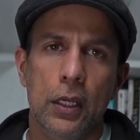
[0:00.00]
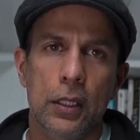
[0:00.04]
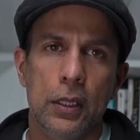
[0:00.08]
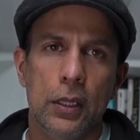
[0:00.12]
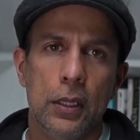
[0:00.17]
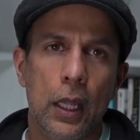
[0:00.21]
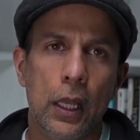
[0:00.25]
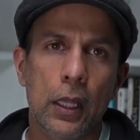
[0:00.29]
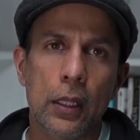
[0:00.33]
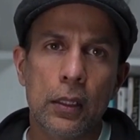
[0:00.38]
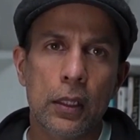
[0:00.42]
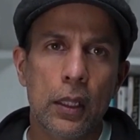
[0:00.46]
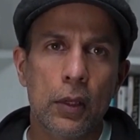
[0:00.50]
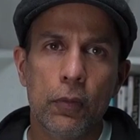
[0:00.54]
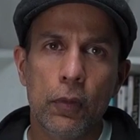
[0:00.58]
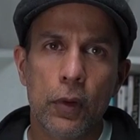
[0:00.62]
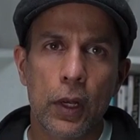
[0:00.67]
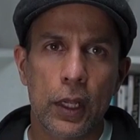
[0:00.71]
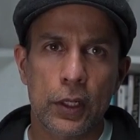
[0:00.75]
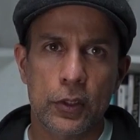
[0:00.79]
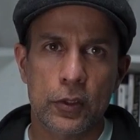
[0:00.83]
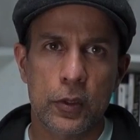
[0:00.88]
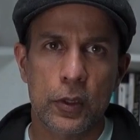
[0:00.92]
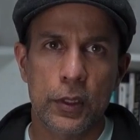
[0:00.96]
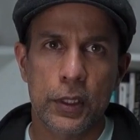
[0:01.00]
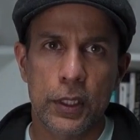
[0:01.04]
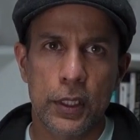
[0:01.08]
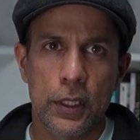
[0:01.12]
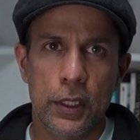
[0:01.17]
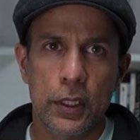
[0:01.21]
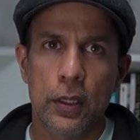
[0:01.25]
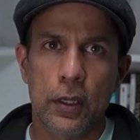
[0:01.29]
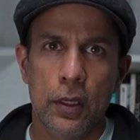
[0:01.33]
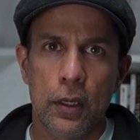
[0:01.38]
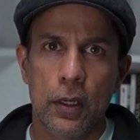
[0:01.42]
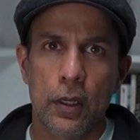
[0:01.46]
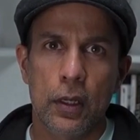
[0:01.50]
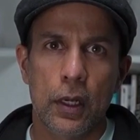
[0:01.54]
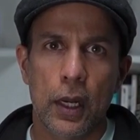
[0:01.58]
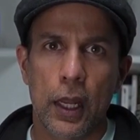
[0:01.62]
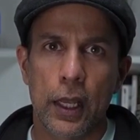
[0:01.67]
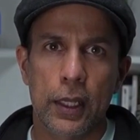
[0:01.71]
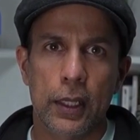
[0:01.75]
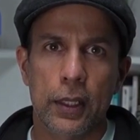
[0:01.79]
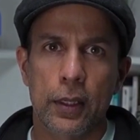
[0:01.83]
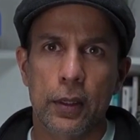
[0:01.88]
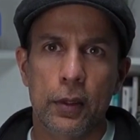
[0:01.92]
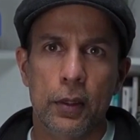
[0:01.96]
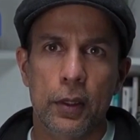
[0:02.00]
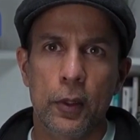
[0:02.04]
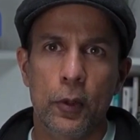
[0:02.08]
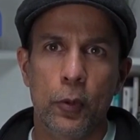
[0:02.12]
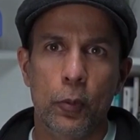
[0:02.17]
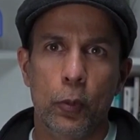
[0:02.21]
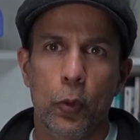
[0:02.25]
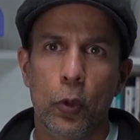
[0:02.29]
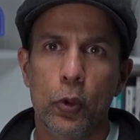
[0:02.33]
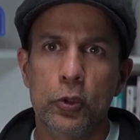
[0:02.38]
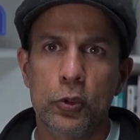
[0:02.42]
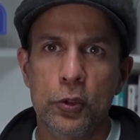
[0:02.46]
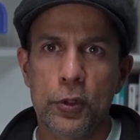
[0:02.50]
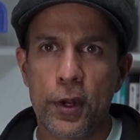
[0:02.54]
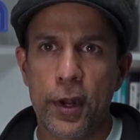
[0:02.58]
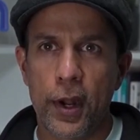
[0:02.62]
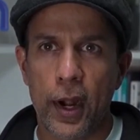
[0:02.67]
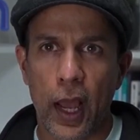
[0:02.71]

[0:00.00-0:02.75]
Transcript: then they will actually both